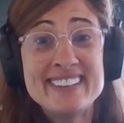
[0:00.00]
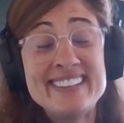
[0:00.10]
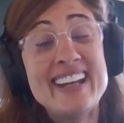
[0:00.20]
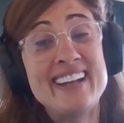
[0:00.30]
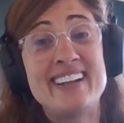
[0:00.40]

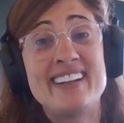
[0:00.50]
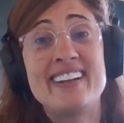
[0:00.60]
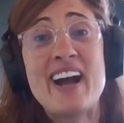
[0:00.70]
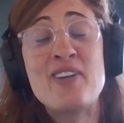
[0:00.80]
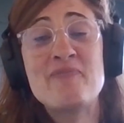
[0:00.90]

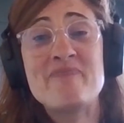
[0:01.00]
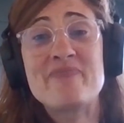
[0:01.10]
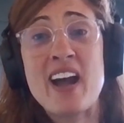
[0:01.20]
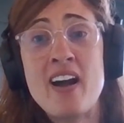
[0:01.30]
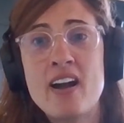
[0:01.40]
Yeah,
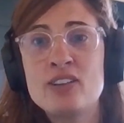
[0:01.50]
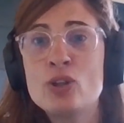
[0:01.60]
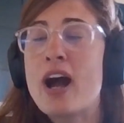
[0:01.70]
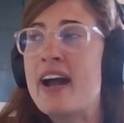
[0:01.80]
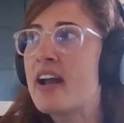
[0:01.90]

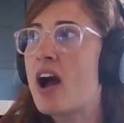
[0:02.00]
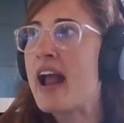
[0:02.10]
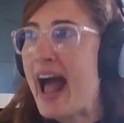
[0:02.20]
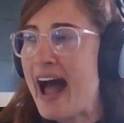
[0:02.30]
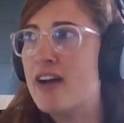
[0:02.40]
look, I
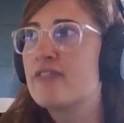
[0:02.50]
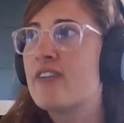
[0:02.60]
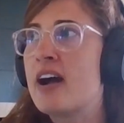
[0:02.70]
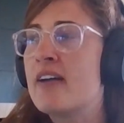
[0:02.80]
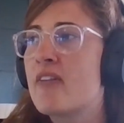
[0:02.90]
have.
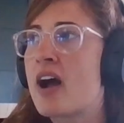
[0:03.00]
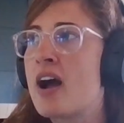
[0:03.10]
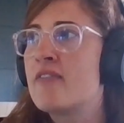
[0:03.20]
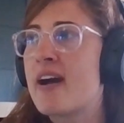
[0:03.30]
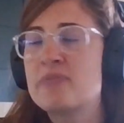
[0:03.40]

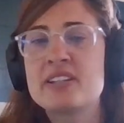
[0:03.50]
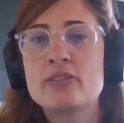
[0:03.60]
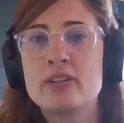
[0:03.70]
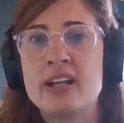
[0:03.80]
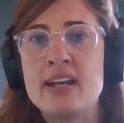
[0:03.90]
I've
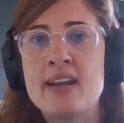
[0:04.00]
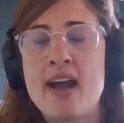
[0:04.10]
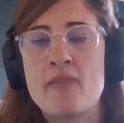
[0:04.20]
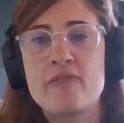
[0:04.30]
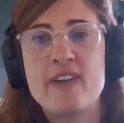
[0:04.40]
absolutely
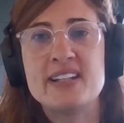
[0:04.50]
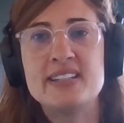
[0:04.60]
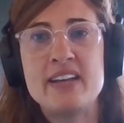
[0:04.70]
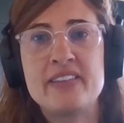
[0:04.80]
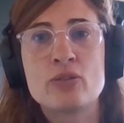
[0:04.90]

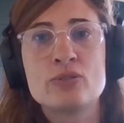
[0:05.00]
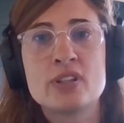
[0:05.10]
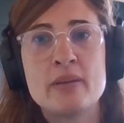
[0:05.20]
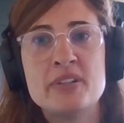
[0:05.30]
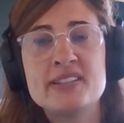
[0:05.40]
faced ethical
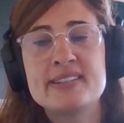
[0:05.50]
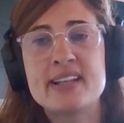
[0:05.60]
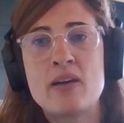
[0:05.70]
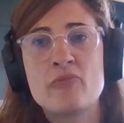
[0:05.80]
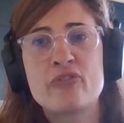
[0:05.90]
dilemmas.
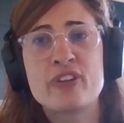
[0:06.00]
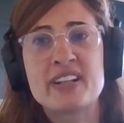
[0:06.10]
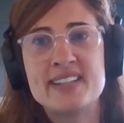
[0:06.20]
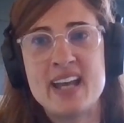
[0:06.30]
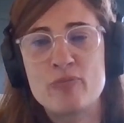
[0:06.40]
For
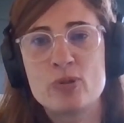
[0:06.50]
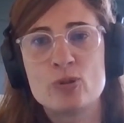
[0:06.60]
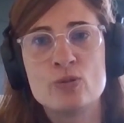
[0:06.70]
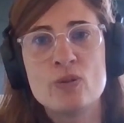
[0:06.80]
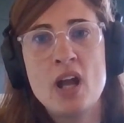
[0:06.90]

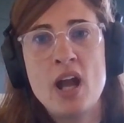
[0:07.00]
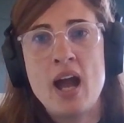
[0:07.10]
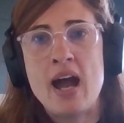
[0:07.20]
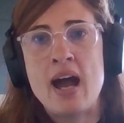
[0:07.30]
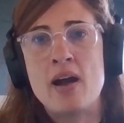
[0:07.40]
example,
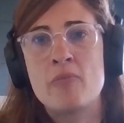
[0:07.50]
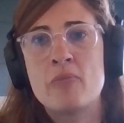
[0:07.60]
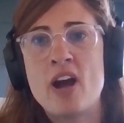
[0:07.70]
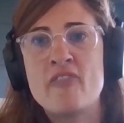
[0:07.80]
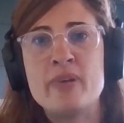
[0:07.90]

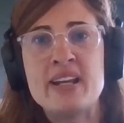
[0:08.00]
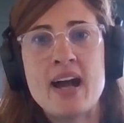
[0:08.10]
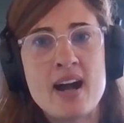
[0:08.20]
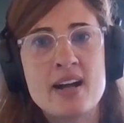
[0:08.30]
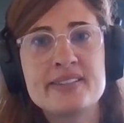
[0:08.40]
I've been
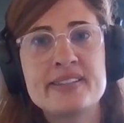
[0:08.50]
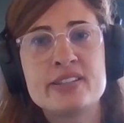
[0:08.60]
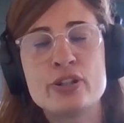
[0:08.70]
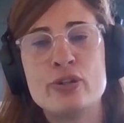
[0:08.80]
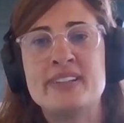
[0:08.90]

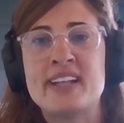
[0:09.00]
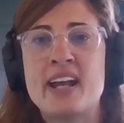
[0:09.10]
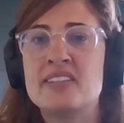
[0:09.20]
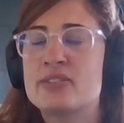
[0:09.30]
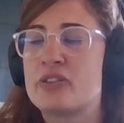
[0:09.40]
asked to,
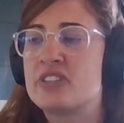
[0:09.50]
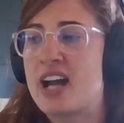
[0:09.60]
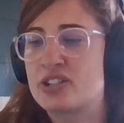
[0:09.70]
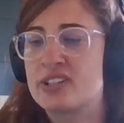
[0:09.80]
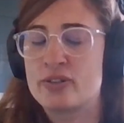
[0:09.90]
and this sort of
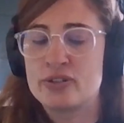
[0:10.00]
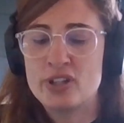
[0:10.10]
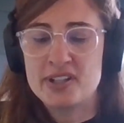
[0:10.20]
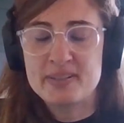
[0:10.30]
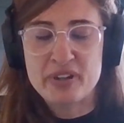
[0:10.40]
touches on,
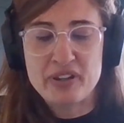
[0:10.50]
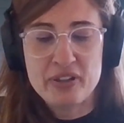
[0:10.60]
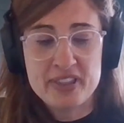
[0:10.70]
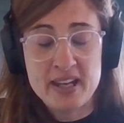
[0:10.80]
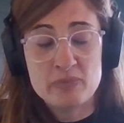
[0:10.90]
some of the
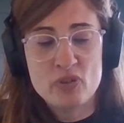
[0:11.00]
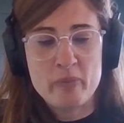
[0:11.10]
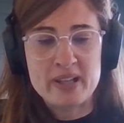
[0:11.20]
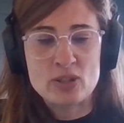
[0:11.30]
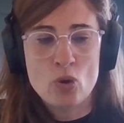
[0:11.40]
themes we've
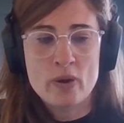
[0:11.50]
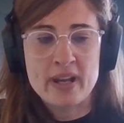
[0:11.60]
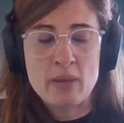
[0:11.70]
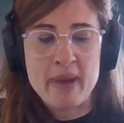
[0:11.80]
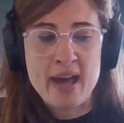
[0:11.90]
been
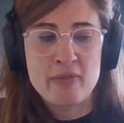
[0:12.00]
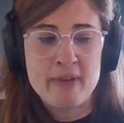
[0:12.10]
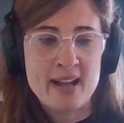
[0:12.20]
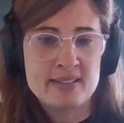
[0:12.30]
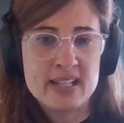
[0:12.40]
talking about
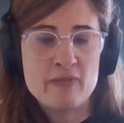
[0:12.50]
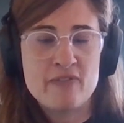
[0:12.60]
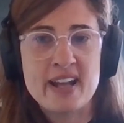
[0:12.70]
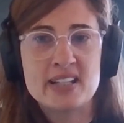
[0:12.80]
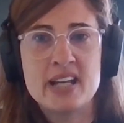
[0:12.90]
around
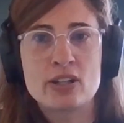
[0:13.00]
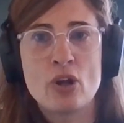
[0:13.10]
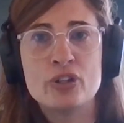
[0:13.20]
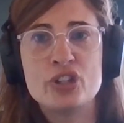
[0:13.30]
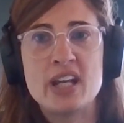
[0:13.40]
deepfake
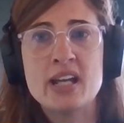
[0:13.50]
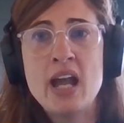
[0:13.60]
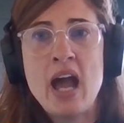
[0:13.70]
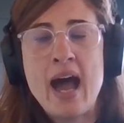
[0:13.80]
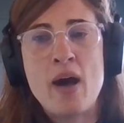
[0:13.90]
technology.
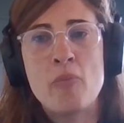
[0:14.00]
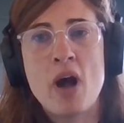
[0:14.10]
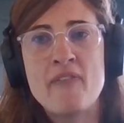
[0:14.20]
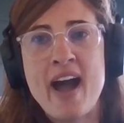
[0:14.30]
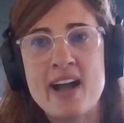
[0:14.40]

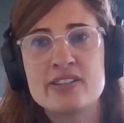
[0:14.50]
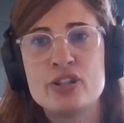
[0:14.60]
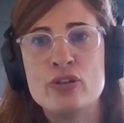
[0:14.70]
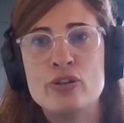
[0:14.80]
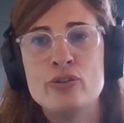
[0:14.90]
I've had
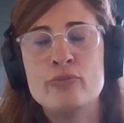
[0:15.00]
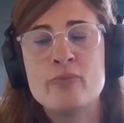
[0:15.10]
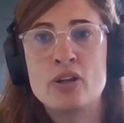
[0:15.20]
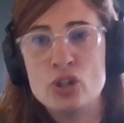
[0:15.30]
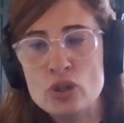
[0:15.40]

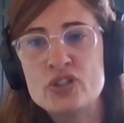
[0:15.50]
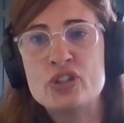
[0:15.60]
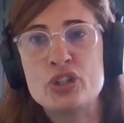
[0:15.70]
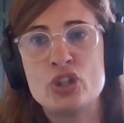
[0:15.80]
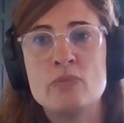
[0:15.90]
to use
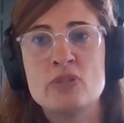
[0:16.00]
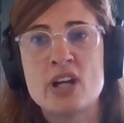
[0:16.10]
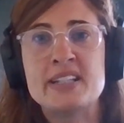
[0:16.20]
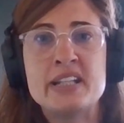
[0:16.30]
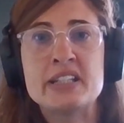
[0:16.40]
an assumed
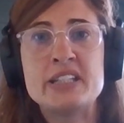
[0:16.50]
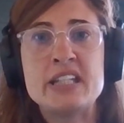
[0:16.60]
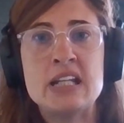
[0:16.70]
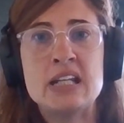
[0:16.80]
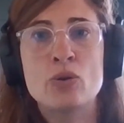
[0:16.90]

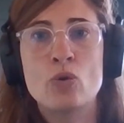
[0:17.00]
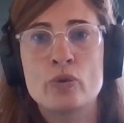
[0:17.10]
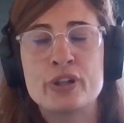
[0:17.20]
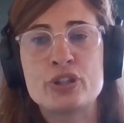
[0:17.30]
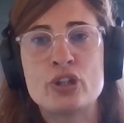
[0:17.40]
identity in
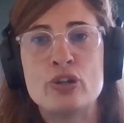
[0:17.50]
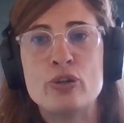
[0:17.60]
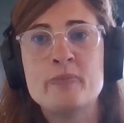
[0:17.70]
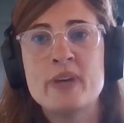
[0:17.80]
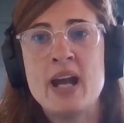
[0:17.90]
order
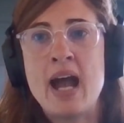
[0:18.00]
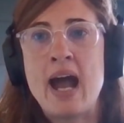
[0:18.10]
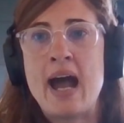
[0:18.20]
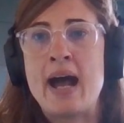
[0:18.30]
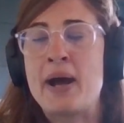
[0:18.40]
to
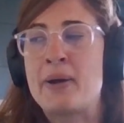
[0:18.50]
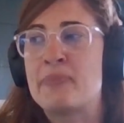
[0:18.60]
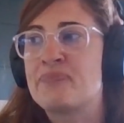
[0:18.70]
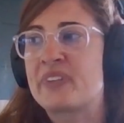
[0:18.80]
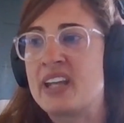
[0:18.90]

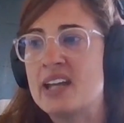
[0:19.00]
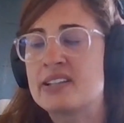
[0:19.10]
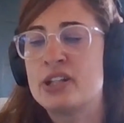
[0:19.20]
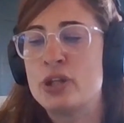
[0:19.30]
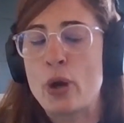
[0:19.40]
get
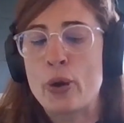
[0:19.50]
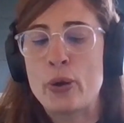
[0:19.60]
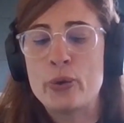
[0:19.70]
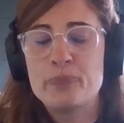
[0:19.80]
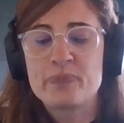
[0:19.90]
to
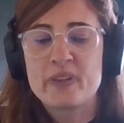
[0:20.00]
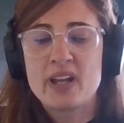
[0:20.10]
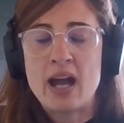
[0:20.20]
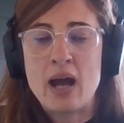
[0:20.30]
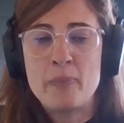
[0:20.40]
know
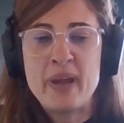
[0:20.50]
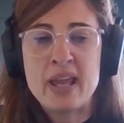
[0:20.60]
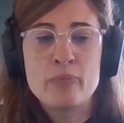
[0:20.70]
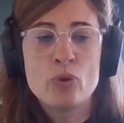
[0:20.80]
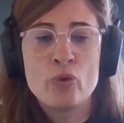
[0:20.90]

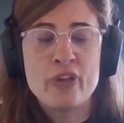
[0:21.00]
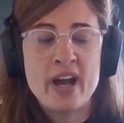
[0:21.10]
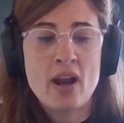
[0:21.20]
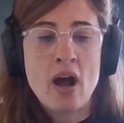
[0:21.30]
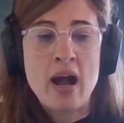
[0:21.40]
people
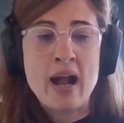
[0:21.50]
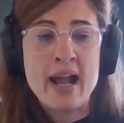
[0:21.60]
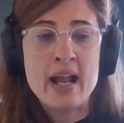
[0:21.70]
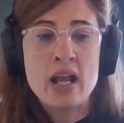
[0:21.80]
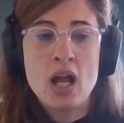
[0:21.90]
that
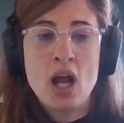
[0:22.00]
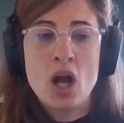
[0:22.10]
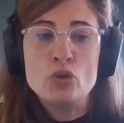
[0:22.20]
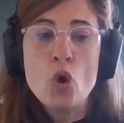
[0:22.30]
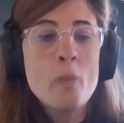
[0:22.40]
I
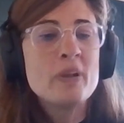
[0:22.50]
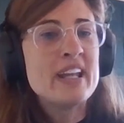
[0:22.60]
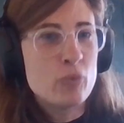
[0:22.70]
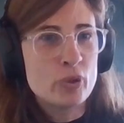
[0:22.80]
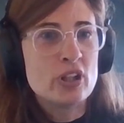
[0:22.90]

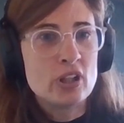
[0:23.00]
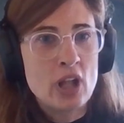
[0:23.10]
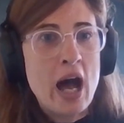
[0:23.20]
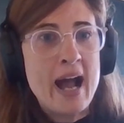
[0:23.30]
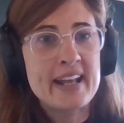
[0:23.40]
normally wouldn't
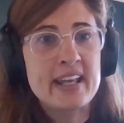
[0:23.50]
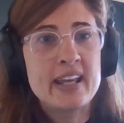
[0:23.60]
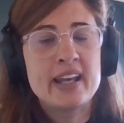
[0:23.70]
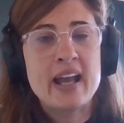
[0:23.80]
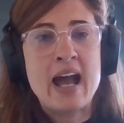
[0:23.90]
like
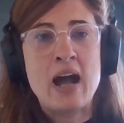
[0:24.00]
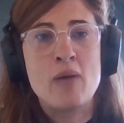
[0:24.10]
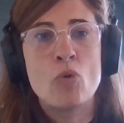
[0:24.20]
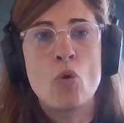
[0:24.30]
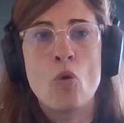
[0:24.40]

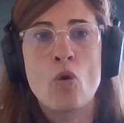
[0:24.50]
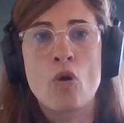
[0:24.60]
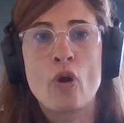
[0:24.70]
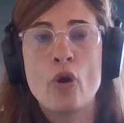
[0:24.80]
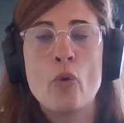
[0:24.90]

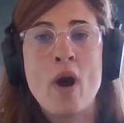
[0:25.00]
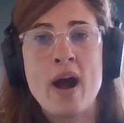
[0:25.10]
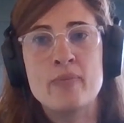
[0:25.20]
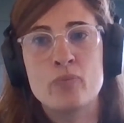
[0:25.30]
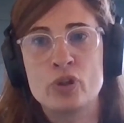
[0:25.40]
or who
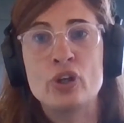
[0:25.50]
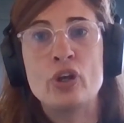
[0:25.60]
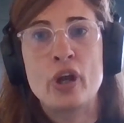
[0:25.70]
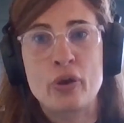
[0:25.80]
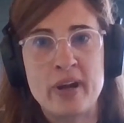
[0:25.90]
I
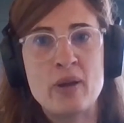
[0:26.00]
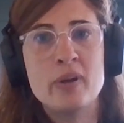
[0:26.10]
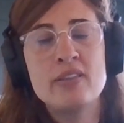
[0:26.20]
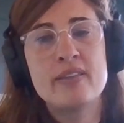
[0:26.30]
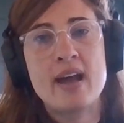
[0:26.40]
wouldn't agree
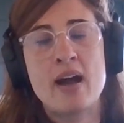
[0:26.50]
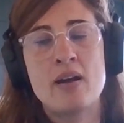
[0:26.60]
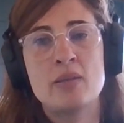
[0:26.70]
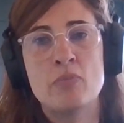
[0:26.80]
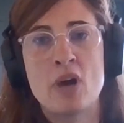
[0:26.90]
with
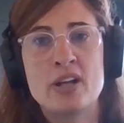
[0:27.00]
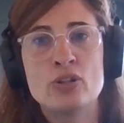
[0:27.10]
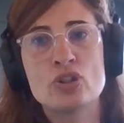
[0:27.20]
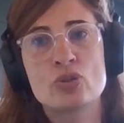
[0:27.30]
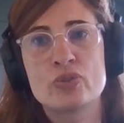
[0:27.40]
in my
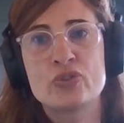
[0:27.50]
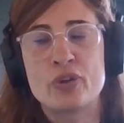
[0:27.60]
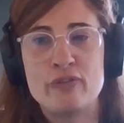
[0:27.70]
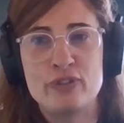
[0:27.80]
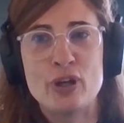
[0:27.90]
usual sort
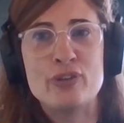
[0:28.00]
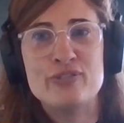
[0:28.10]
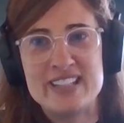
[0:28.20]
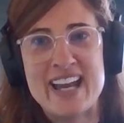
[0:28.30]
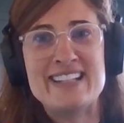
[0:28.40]
of,
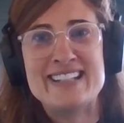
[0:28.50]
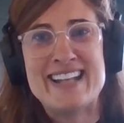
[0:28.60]
day to